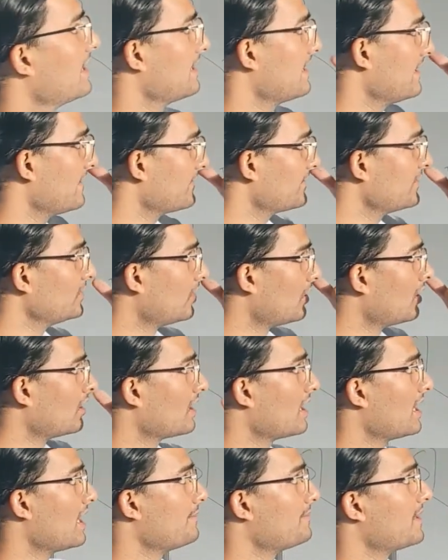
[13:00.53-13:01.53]
if
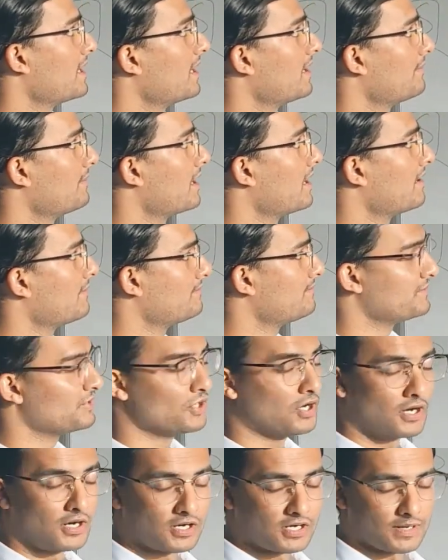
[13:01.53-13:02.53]

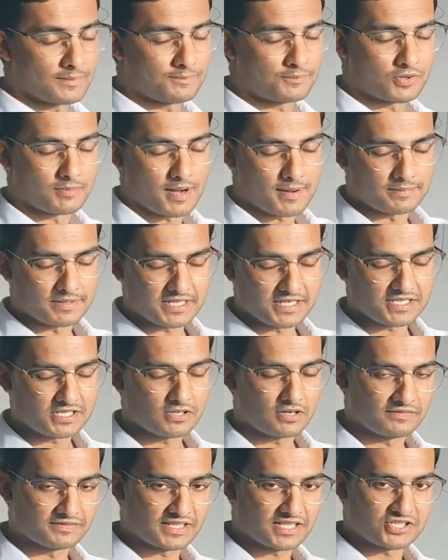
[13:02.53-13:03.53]
your probability
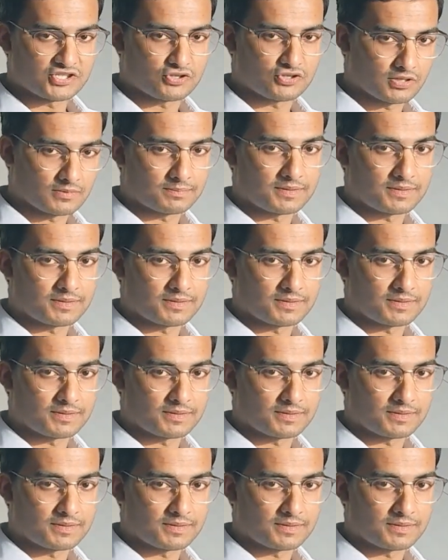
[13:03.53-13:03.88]
of that stock